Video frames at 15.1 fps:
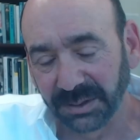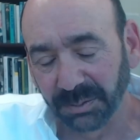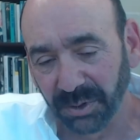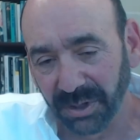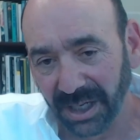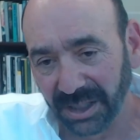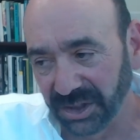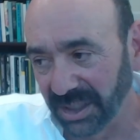
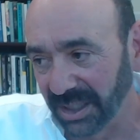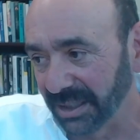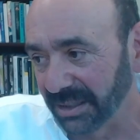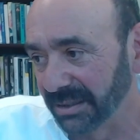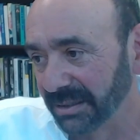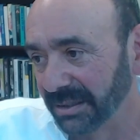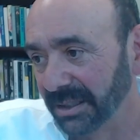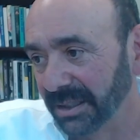
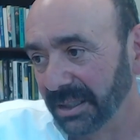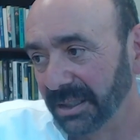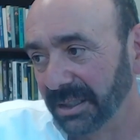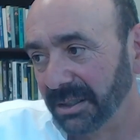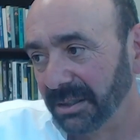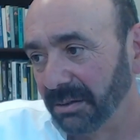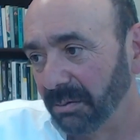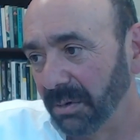project,
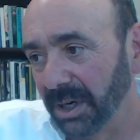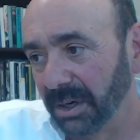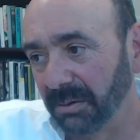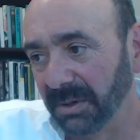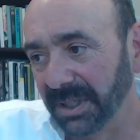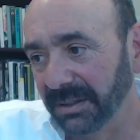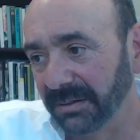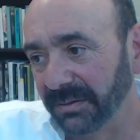where
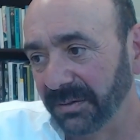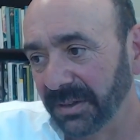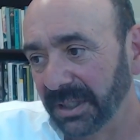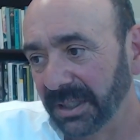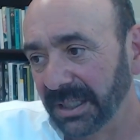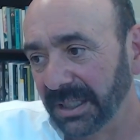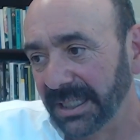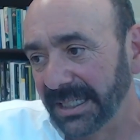we've
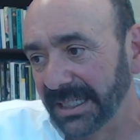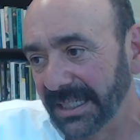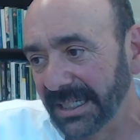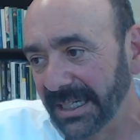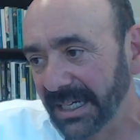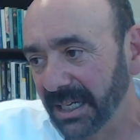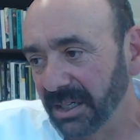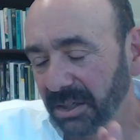
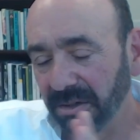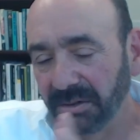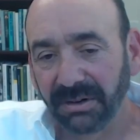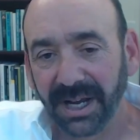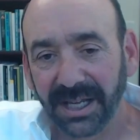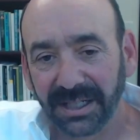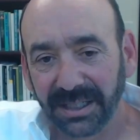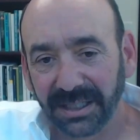
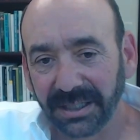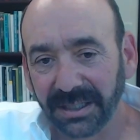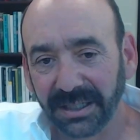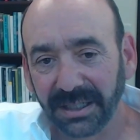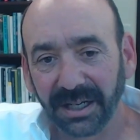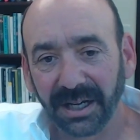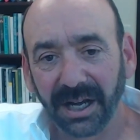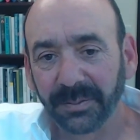integrated
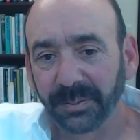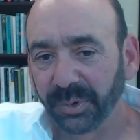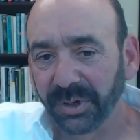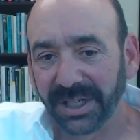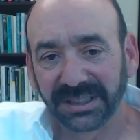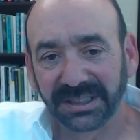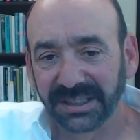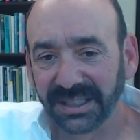
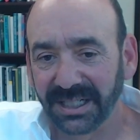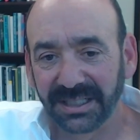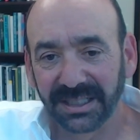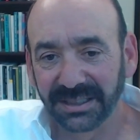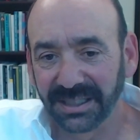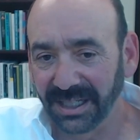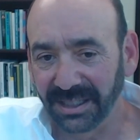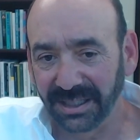
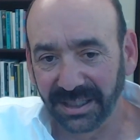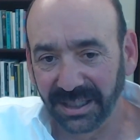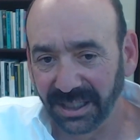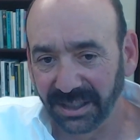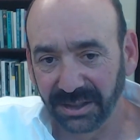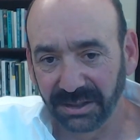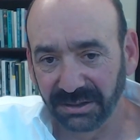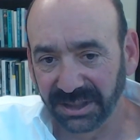unprecedented data
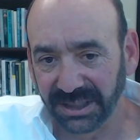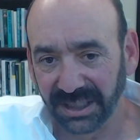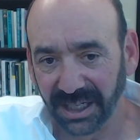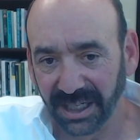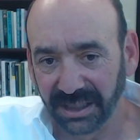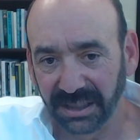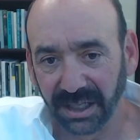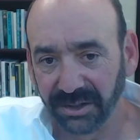at
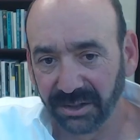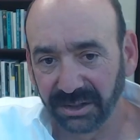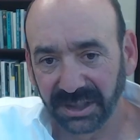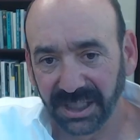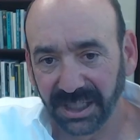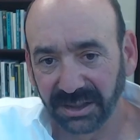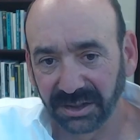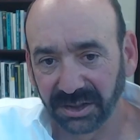UCI to
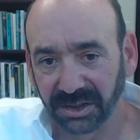understand